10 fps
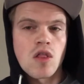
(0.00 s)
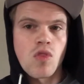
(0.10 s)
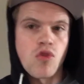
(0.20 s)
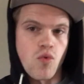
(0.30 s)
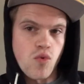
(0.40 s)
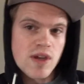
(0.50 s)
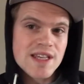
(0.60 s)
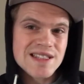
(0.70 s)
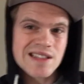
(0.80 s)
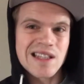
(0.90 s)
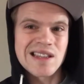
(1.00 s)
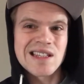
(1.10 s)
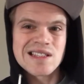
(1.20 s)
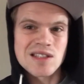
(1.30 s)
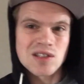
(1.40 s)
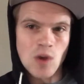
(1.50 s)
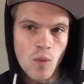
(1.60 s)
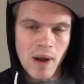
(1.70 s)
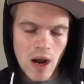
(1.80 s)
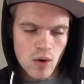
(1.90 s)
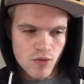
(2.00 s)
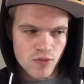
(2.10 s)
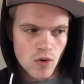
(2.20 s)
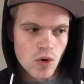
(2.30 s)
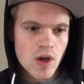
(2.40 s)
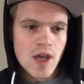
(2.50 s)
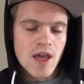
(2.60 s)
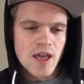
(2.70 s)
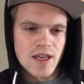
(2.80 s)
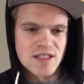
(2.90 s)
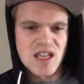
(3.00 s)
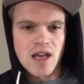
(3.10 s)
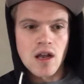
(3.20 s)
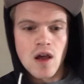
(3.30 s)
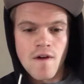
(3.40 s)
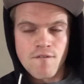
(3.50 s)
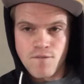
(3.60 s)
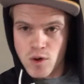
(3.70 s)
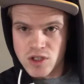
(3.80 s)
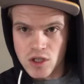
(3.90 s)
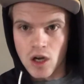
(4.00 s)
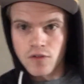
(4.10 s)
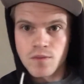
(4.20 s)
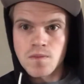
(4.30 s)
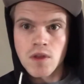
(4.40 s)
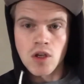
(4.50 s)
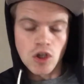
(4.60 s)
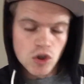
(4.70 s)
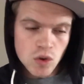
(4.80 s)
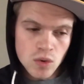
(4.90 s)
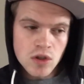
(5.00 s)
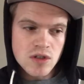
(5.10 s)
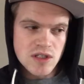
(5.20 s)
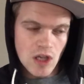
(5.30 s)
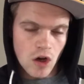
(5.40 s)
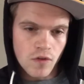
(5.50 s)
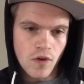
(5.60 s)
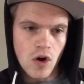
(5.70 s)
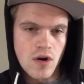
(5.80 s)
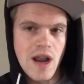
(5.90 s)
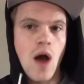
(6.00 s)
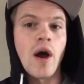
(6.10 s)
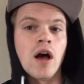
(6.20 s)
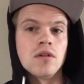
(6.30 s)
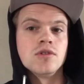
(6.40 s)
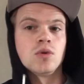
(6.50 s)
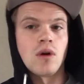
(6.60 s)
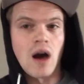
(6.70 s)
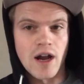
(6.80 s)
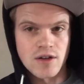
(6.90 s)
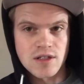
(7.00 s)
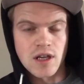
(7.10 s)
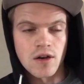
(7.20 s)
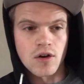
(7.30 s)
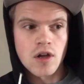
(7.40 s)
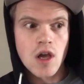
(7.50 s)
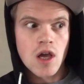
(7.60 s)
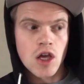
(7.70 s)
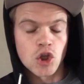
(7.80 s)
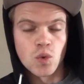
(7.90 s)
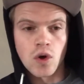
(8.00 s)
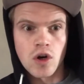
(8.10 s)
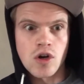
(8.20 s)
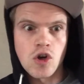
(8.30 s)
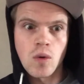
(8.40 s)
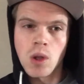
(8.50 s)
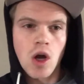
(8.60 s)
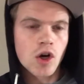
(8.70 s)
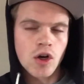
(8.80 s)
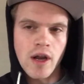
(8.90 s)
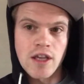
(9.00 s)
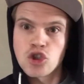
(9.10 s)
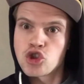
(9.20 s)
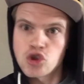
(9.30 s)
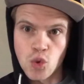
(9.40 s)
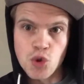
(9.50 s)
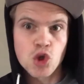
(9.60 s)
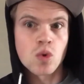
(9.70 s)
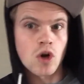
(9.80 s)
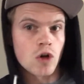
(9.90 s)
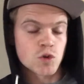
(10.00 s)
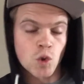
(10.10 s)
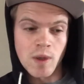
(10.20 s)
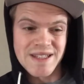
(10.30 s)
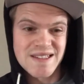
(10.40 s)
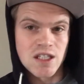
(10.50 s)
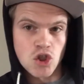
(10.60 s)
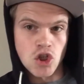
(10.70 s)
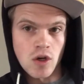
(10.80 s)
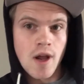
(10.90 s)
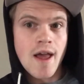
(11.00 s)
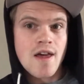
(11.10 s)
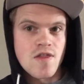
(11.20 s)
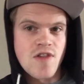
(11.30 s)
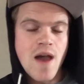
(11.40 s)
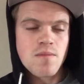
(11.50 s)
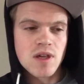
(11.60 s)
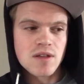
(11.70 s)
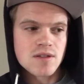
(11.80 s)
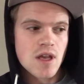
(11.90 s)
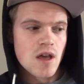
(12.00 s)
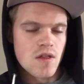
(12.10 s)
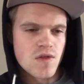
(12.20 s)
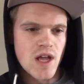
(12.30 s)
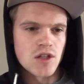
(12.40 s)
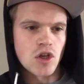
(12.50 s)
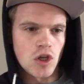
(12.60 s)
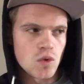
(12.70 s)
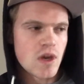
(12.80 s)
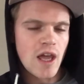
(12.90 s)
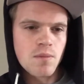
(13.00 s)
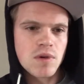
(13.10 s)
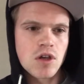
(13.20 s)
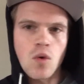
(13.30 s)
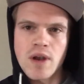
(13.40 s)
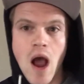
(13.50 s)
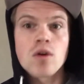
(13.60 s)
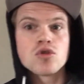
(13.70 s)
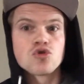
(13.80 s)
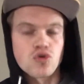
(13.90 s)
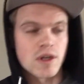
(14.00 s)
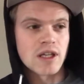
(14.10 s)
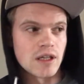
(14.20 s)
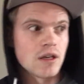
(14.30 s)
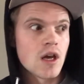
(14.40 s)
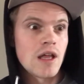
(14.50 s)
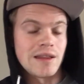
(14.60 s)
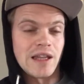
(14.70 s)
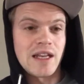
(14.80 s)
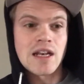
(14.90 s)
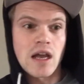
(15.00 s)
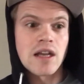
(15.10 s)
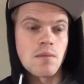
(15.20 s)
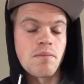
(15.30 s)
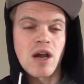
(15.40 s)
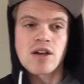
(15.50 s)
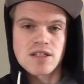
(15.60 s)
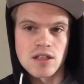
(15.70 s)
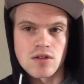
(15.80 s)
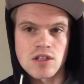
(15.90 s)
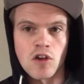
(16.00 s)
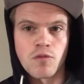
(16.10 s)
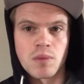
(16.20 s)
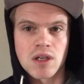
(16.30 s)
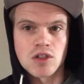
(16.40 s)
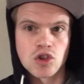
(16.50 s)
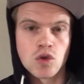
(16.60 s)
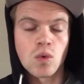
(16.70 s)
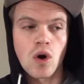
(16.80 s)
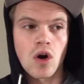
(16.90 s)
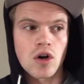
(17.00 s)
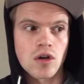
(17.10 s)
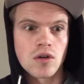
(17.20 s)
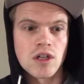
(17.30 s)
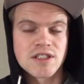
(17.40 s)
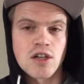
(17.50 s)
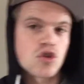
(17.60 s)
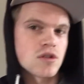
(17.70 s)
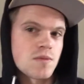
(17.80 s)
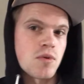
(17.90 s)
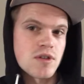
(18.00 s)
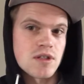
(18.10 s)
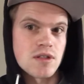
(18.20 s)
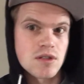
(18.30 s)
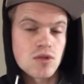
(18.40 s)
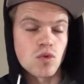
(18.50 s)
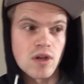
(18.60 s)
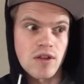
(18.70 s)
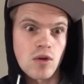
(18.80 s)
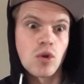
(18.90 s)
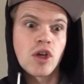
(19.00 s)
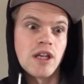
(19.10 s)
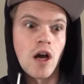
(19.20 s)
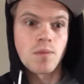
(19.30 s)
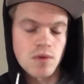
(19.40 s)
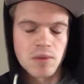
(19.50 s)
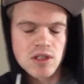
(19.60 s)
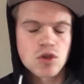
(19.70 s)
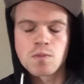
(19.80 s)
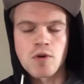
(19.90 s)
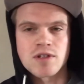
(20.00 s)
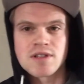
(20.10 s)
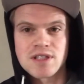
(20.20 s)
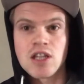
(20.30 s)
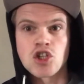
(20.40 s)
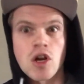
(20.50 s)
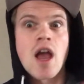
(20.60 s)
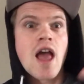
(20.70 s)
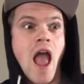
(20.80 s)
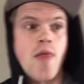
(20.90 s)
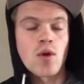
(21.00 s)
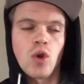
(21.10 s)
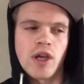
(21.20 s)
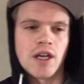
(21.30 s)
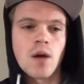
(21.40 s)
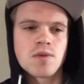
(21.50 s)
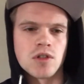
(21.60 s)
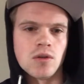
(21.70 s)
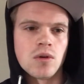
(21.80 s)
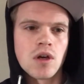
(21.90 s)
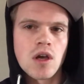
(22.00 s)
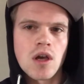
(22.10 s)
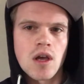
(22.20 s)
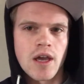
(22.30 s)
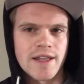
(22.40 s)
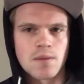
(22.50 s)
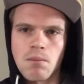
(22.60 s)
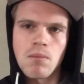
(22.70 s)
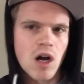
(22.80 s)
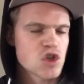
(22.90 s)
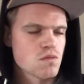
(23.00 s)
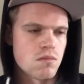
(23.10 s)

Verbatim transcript: the reason that this is so powerful is that first off, you yourself are now held to a higher standard. You are no longer a student, you are also a teacher. That means that you can't be going out and drinking late at night and embarrassing yourself because you are essentially this person's student and they're looking up to me this person's teacher and they're looking up to you it's a much